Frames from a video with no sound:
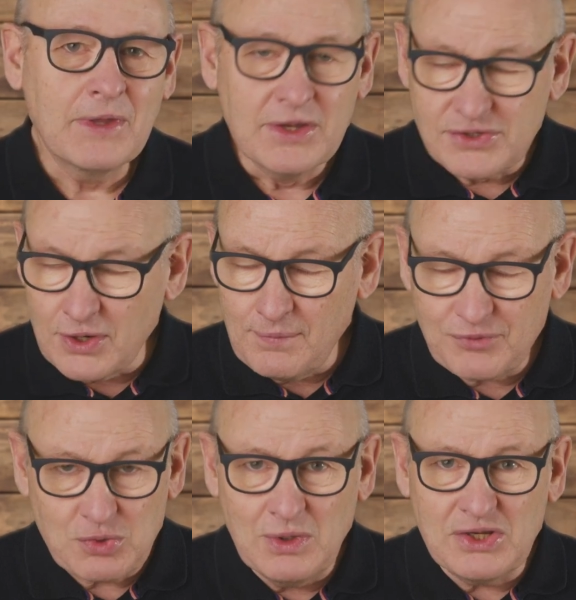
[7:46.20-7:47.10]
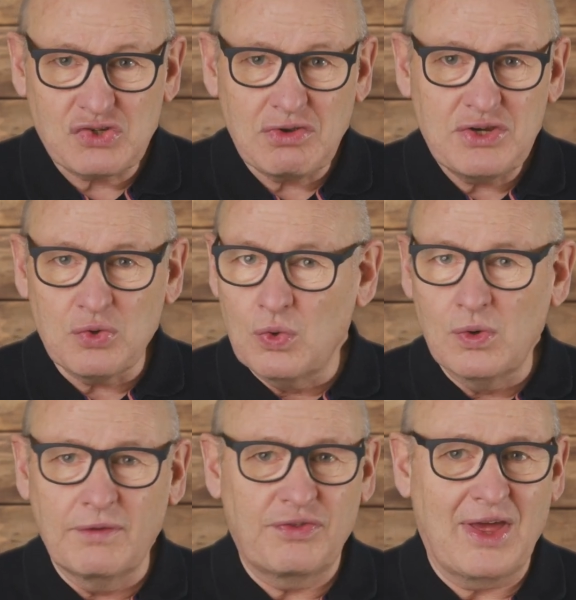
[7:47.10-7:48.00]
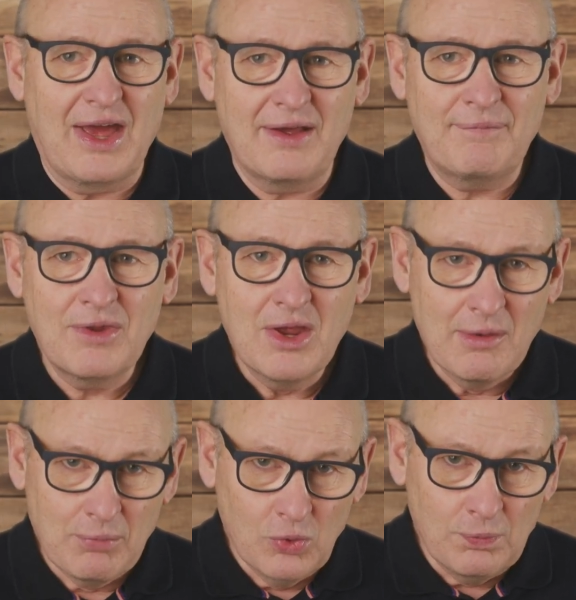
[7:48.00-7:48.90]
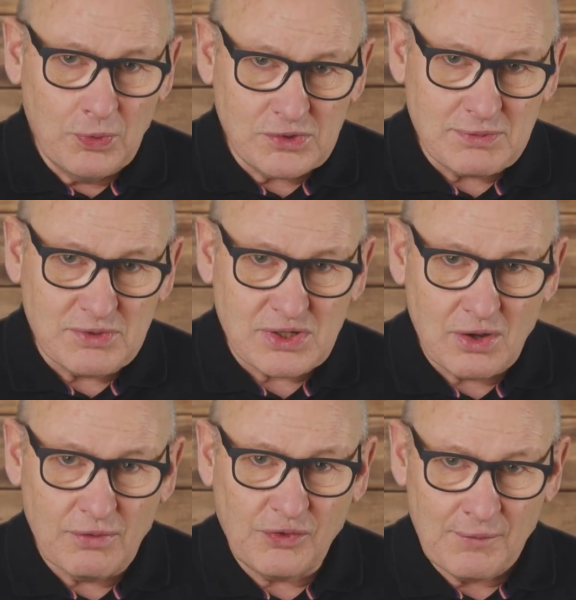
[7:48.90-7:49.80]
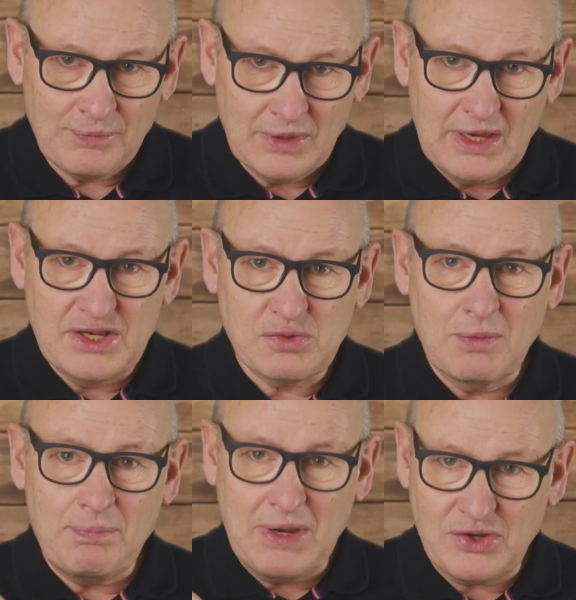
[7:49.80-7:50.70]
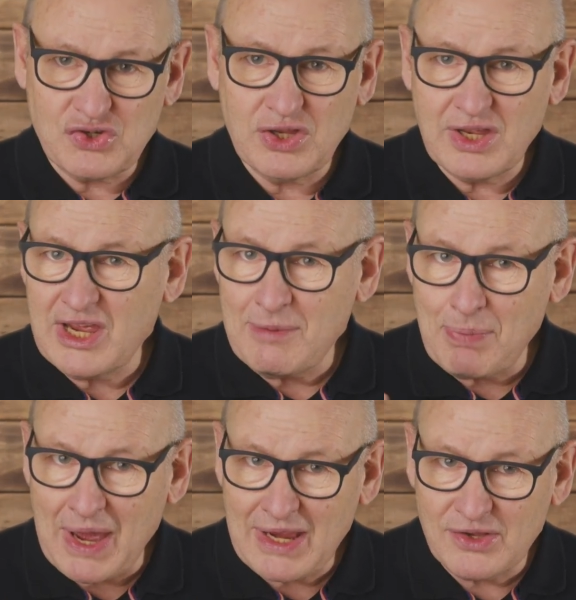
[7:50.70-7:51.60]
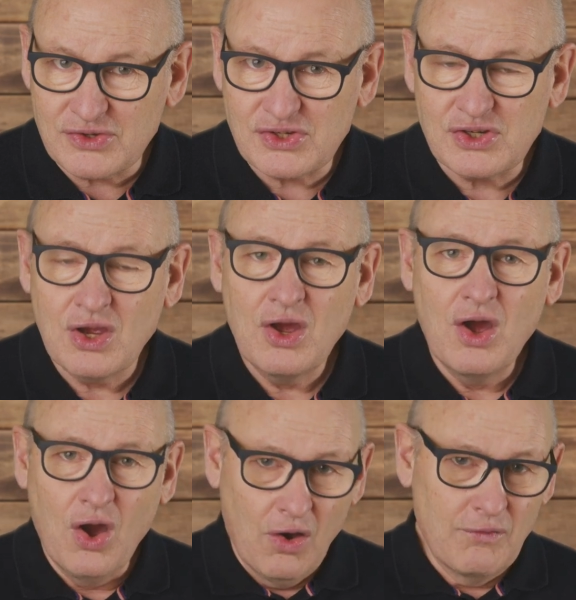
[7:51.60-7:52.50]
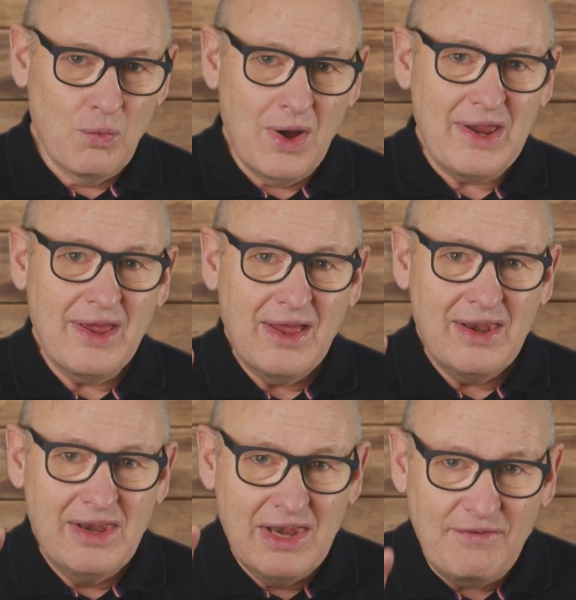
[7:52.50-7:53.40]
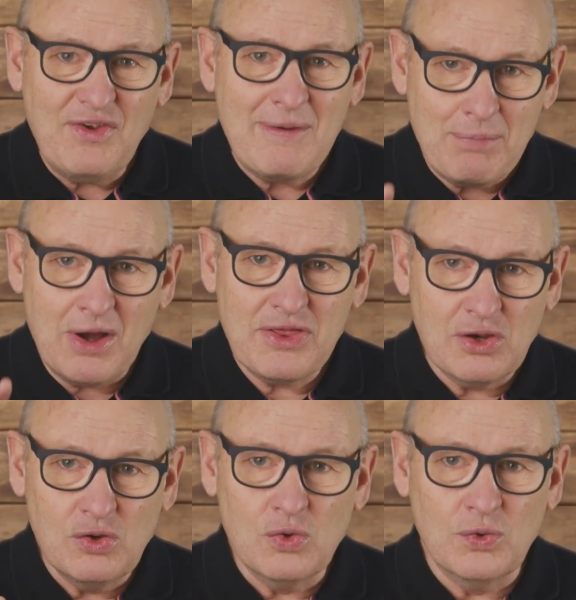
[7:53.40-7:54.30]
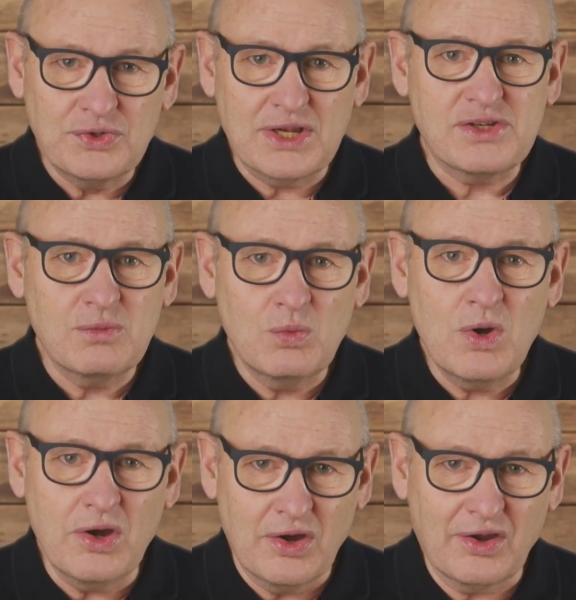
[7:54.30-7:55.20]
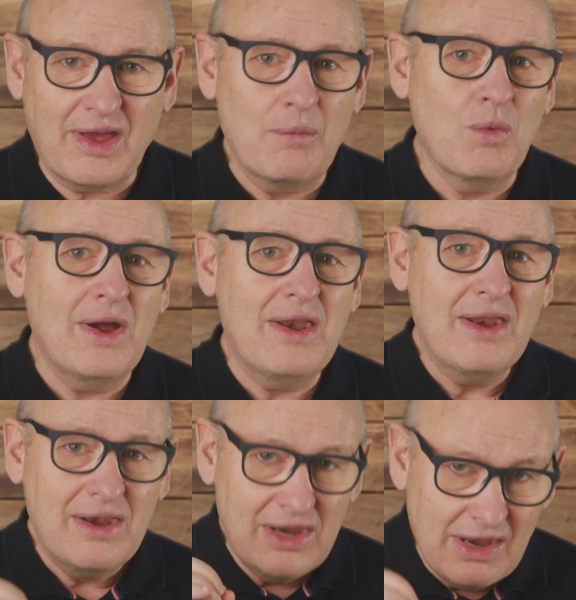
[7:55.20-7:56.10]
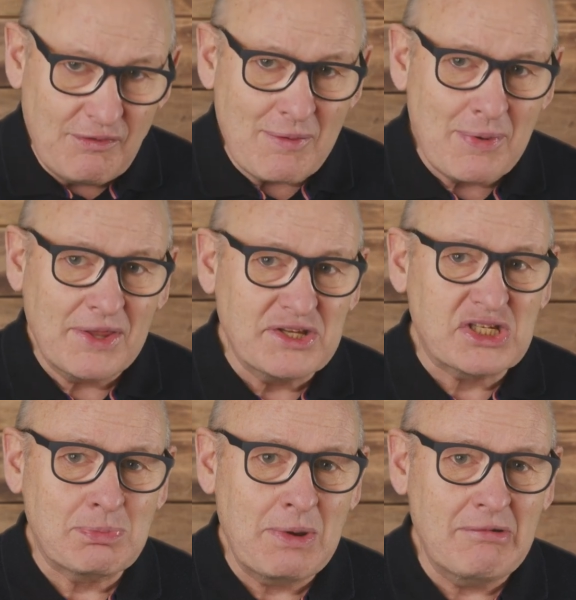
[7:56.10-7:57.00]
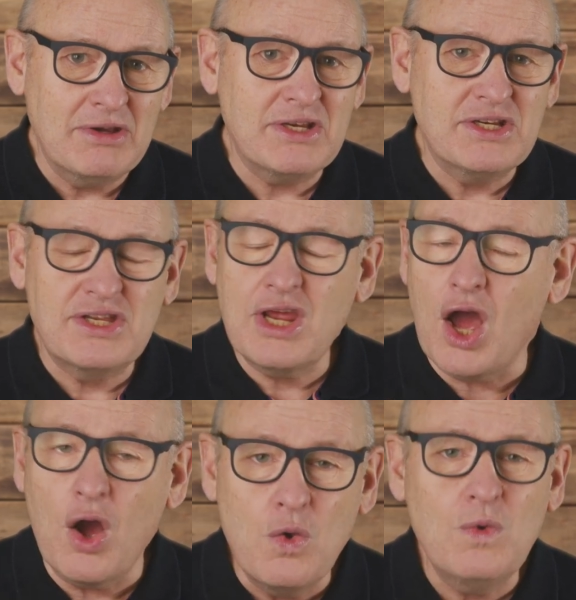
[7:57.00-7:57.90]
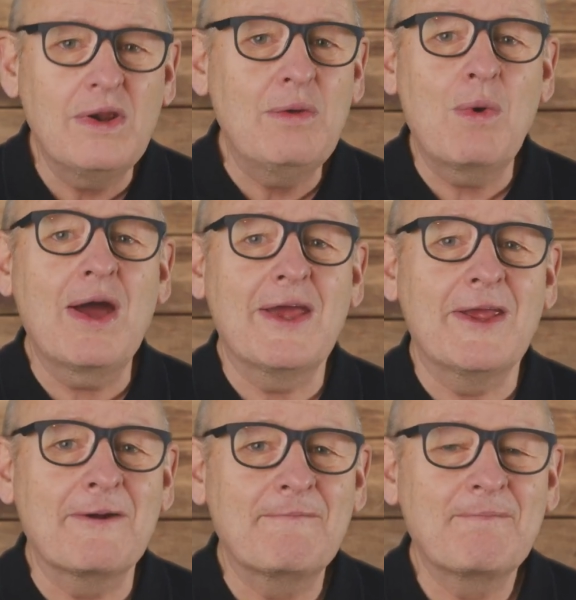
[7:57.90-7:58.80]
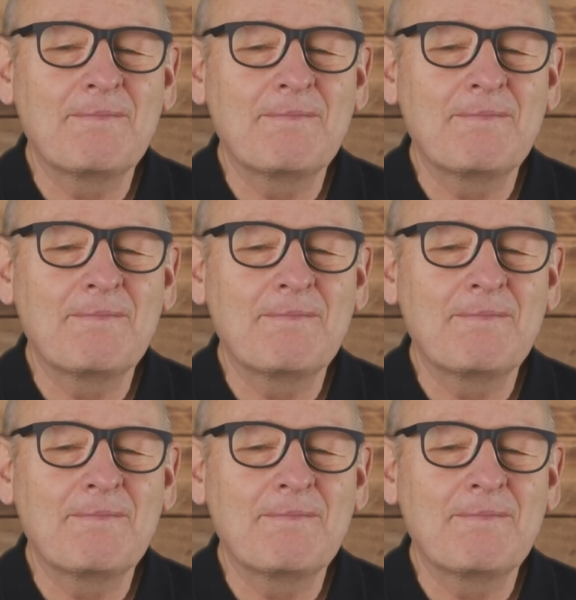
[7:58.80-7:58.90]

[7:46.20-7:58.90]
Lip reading: So, to illustrate all of that, Paul puts himself into a picture that he paints of why living by the law doesn't work and why living by the Spirit is the only way.